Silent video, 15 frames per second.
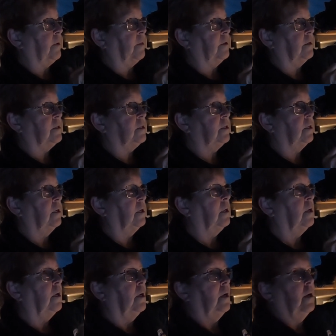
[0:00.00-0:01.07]
with us,
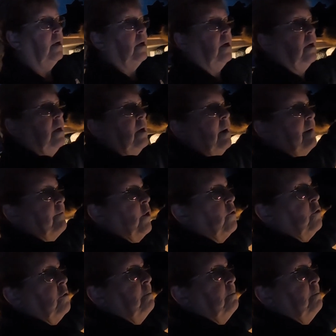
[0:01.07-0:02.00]
I've got another